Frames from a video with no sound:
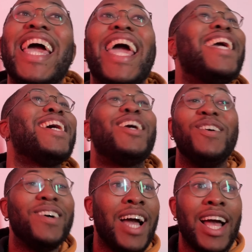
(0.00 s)
hey,
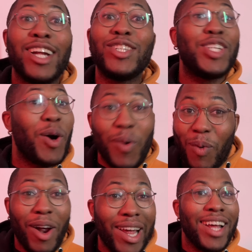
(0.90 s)
yo, don't
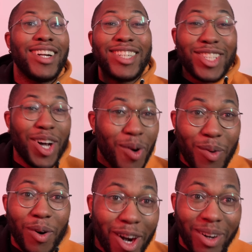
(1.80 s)

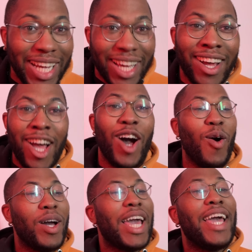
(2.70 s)
worry,
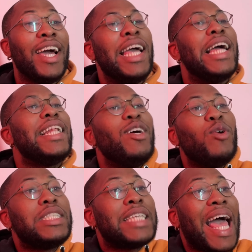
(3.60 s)
okay,
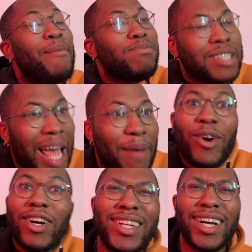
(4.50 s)
little tap
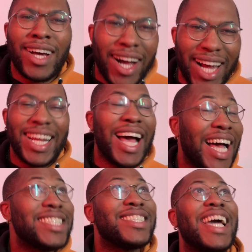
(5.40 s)
on the card.
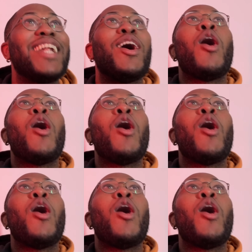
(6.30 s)
I said,